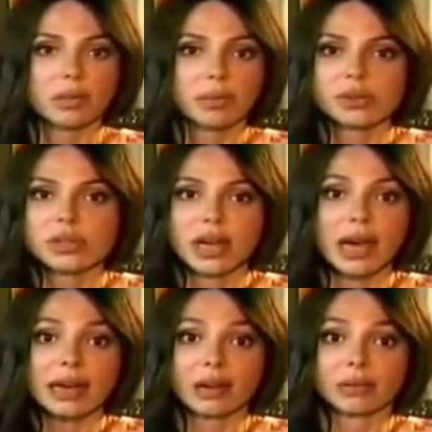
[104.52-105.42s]
He pulls a
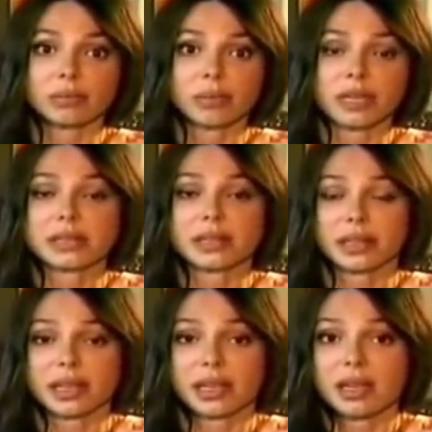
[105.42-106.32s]
gun out,
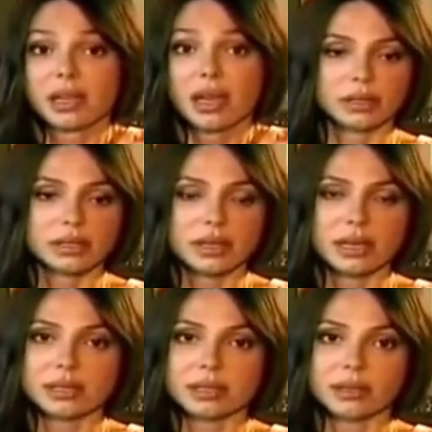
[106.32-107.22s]
basically, and he
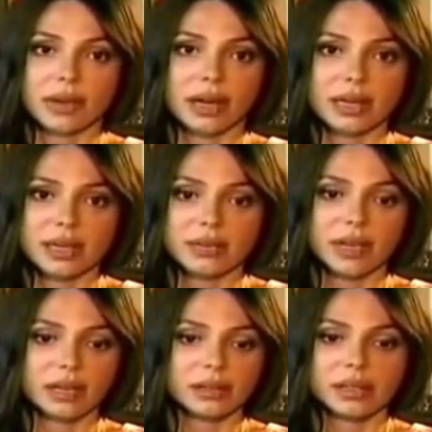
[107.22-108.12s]
says, if I leave,
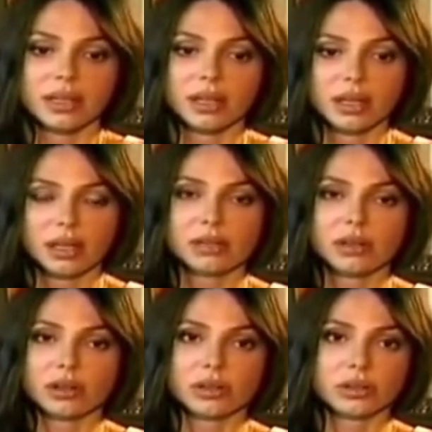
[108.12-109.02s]
then he's
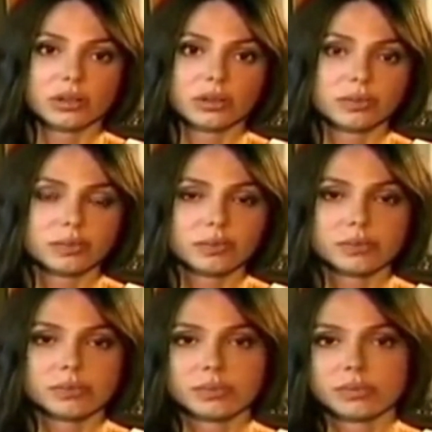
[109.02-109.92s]
going to
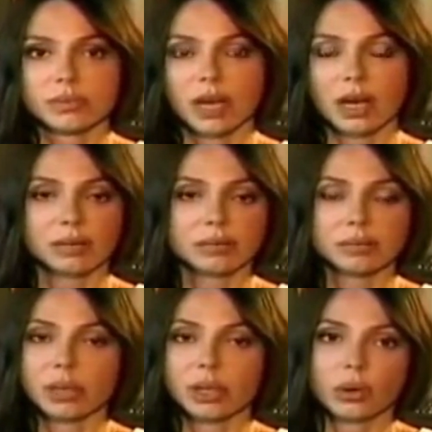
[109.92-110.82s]

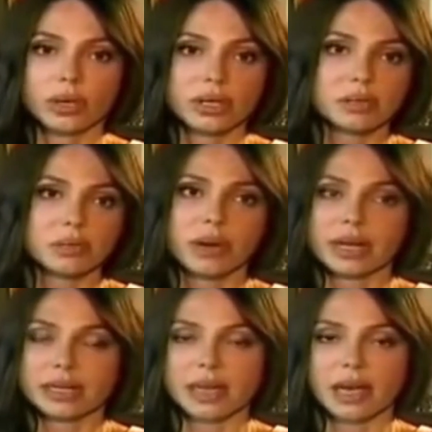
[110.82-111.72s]
blow his
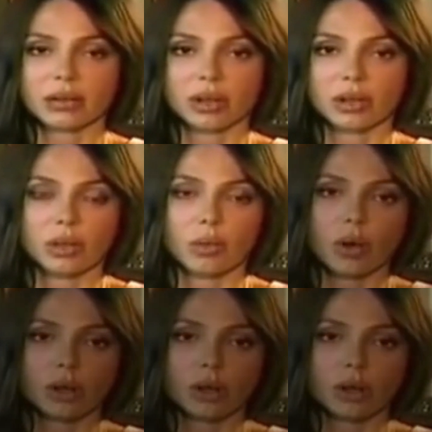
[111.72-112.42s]
brains out on the